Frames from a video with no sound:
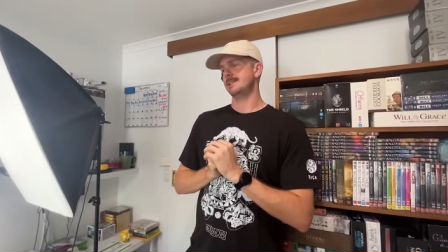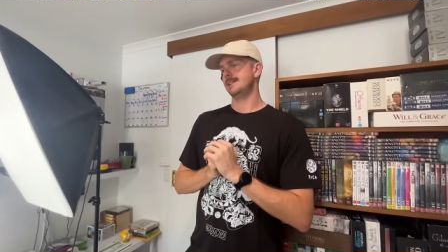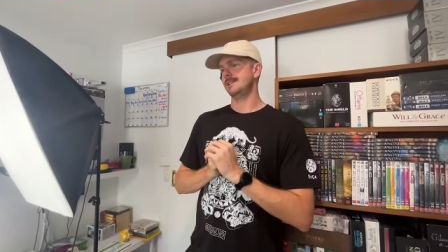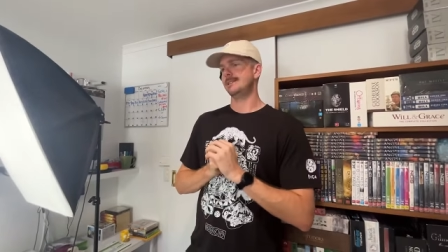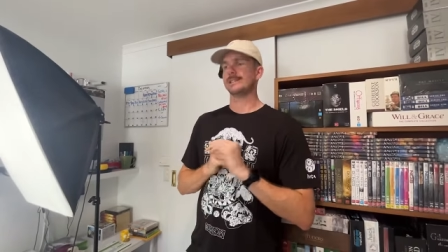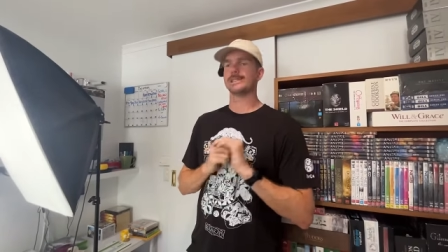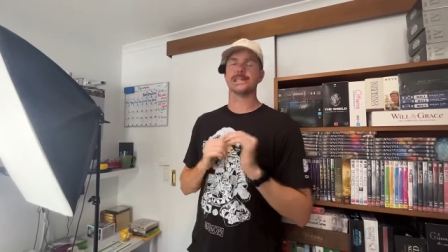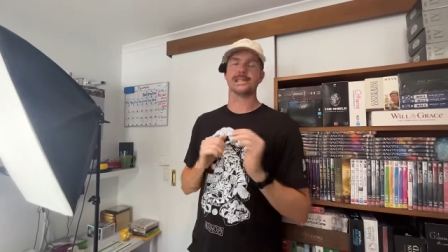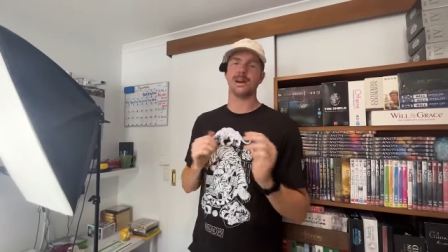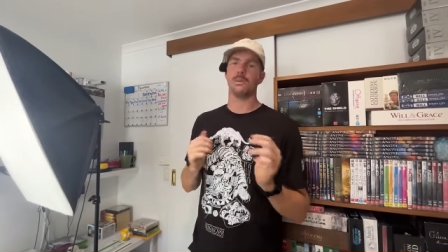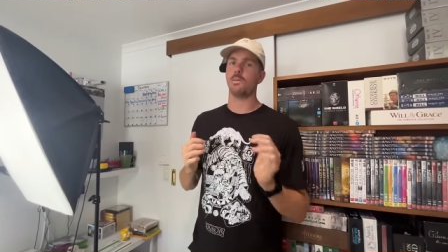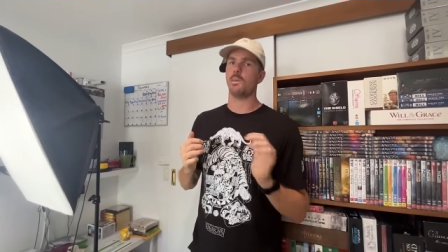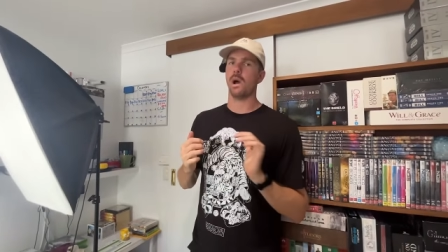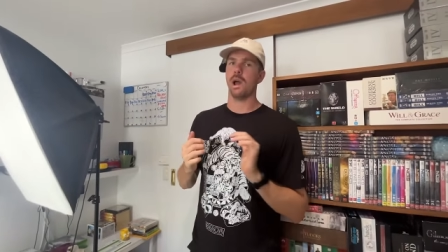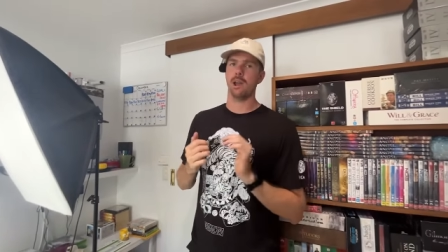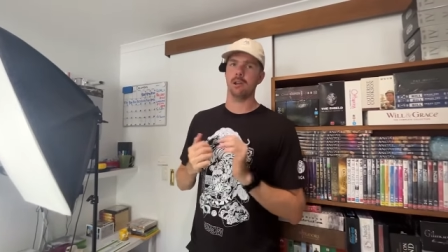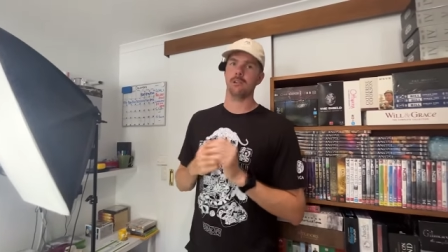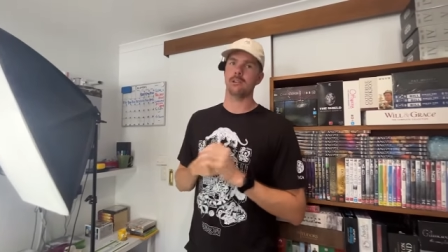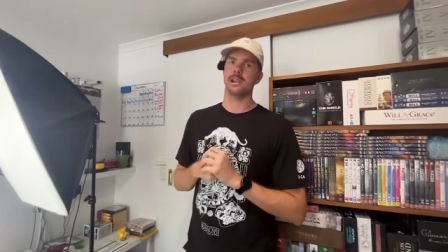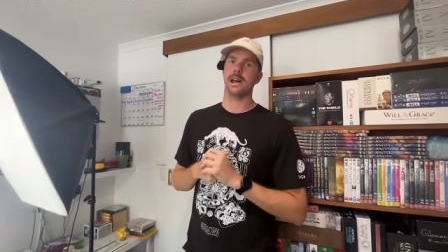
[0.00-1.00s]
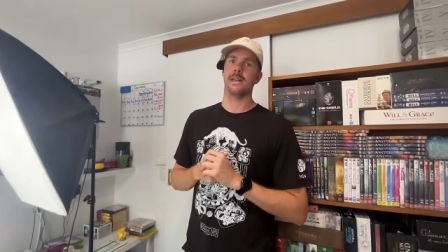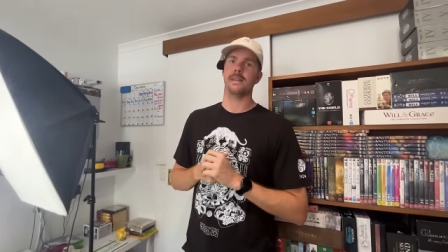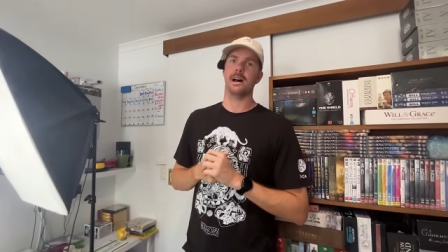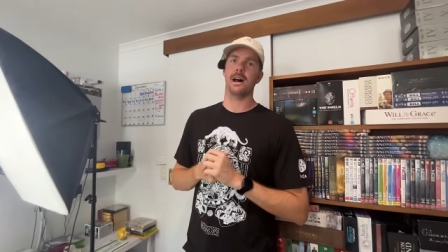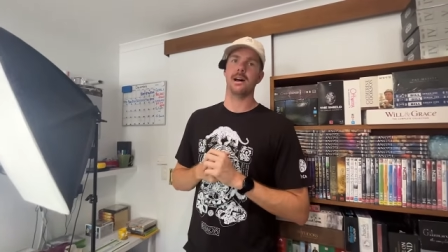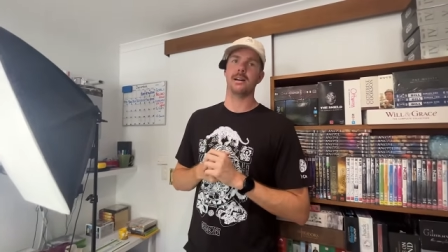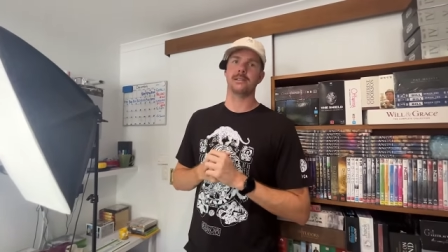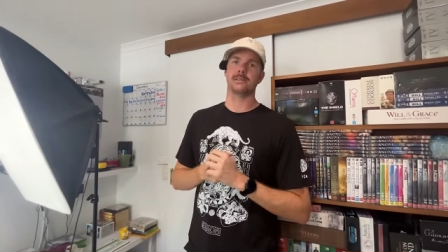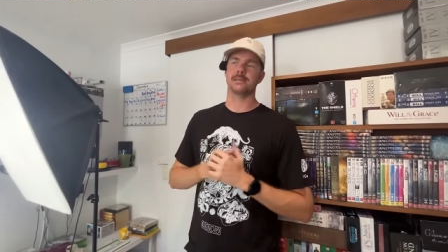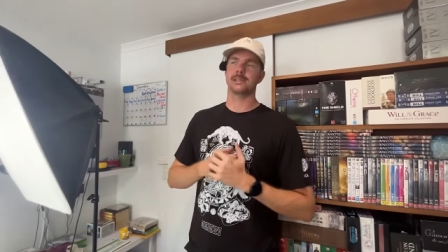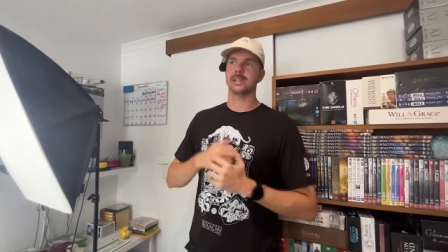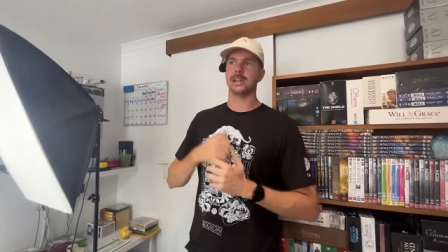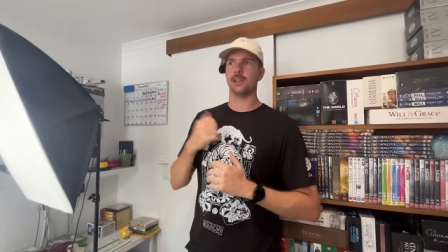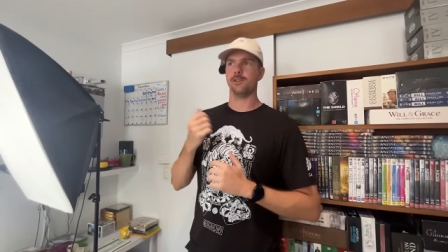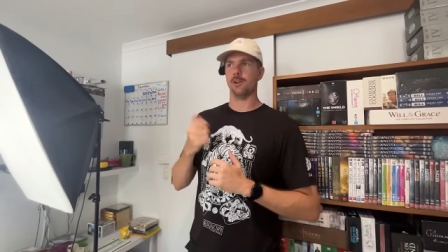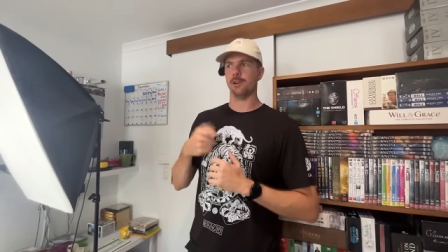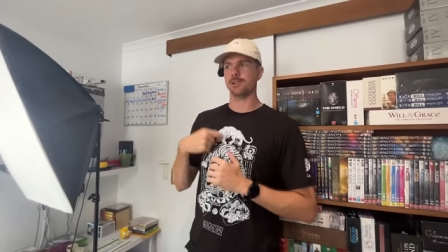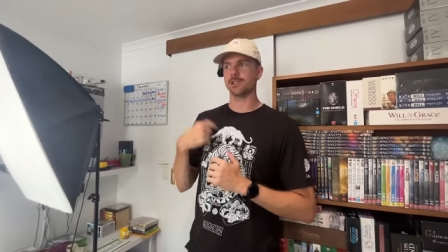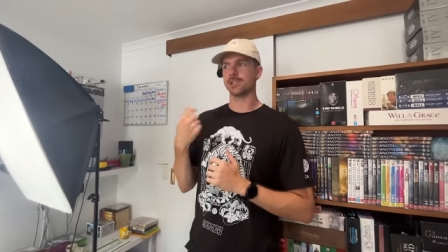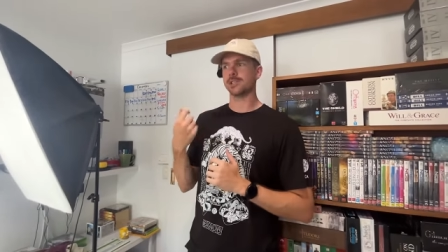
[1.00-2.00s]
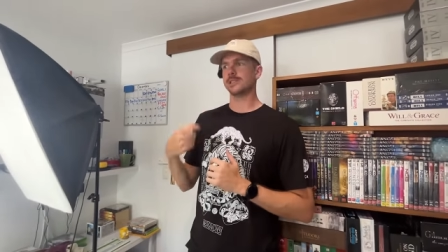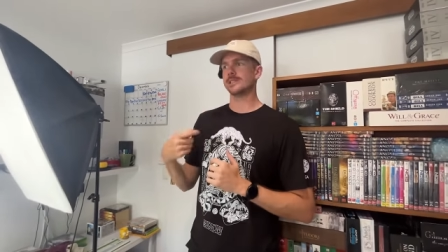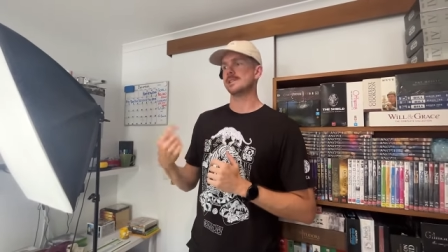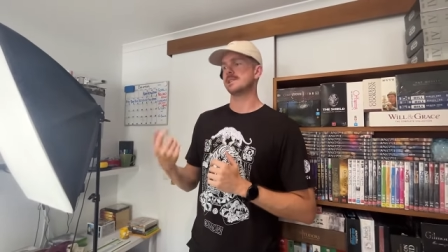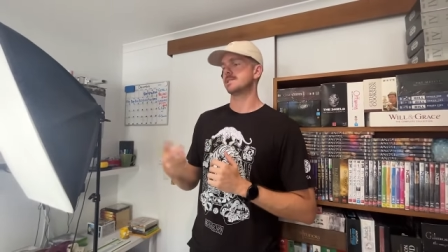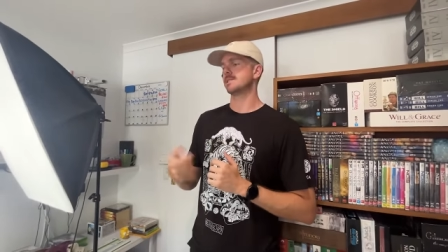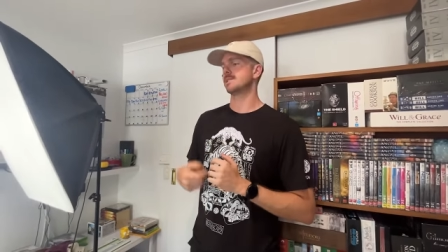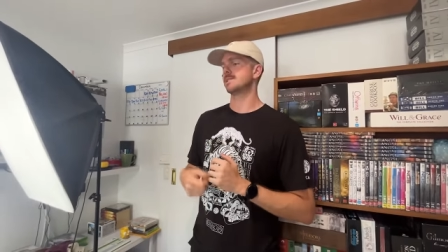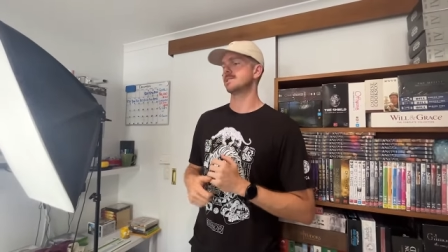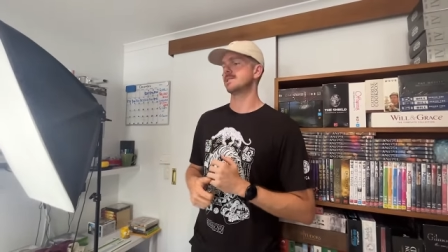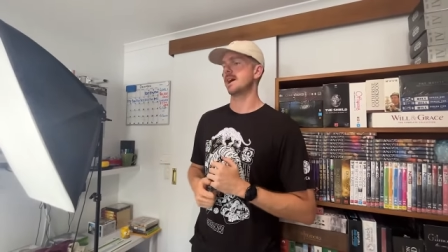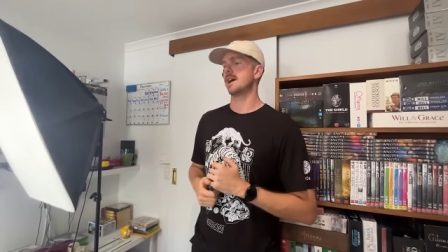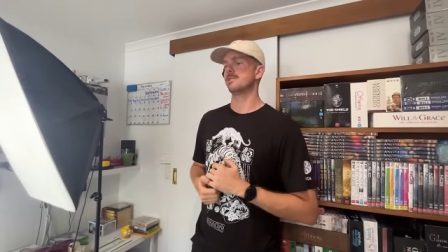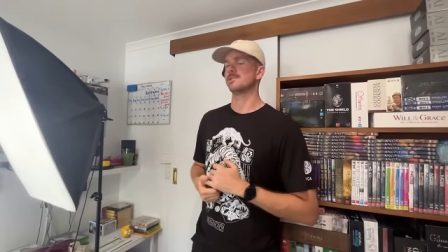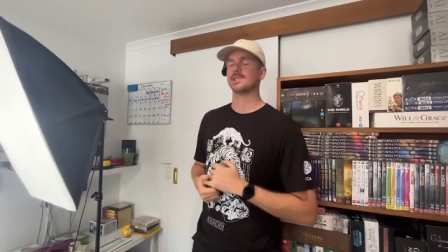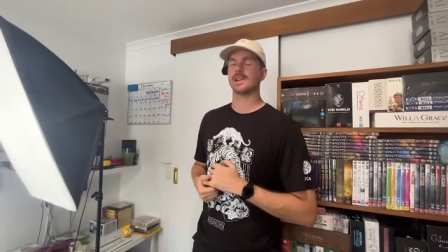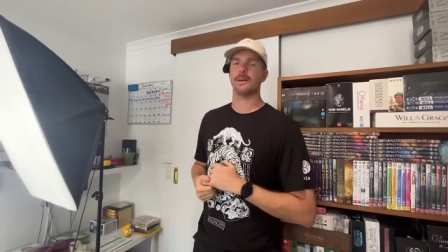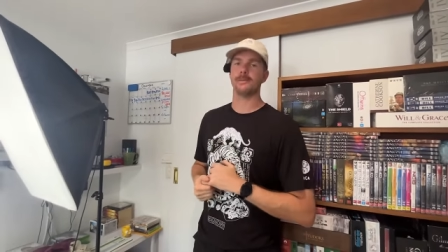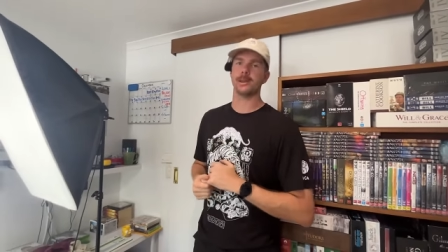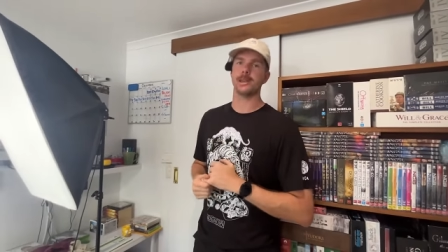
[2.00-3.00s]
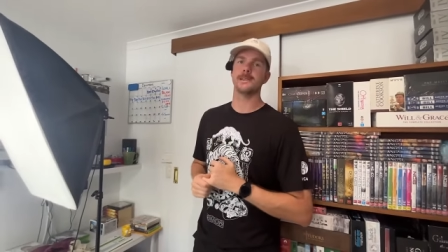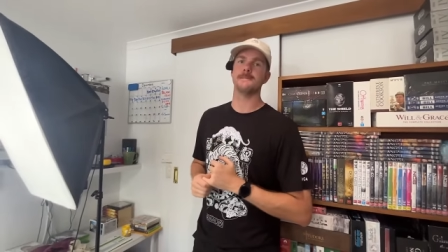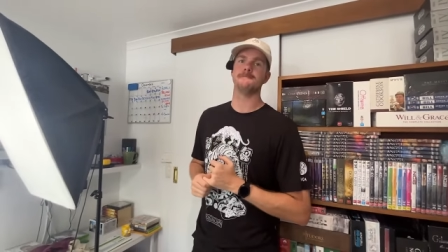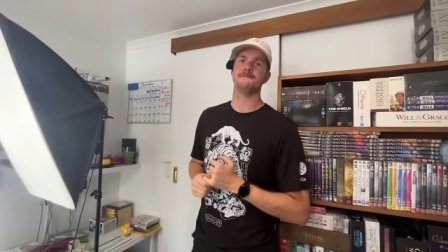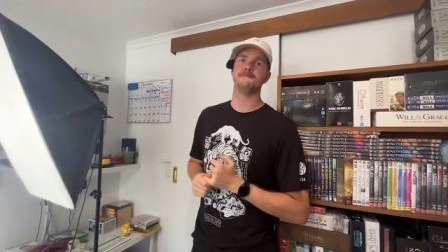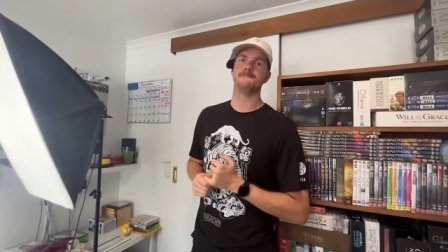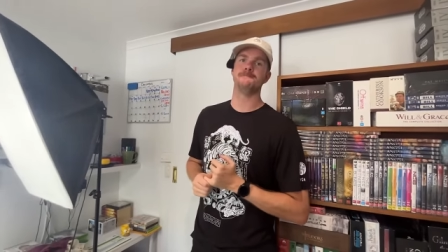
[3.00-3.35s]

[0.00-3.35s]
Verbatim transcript: in some way or another to get those consistent sales coming in.